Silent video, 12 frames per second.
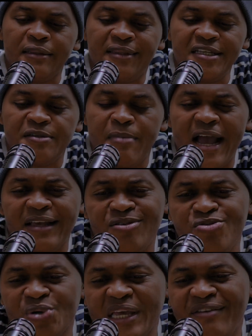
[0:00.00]
This mic,
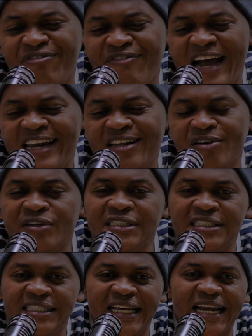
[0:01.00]
you can find it on
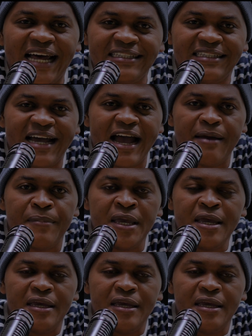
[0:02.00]
sale at time,